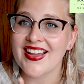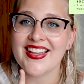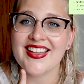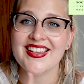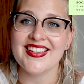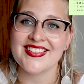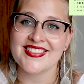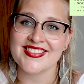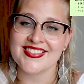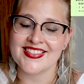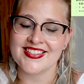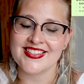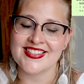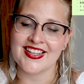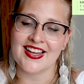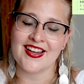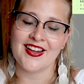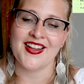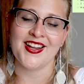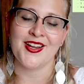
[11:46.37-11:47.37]
is the
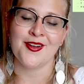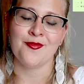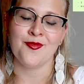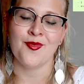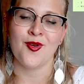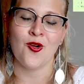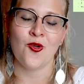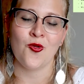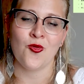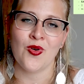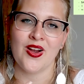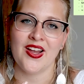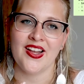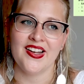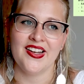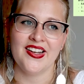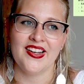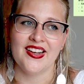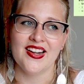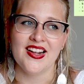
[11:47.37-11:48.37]
time
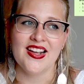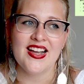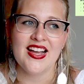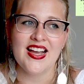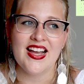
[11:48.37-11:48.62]
when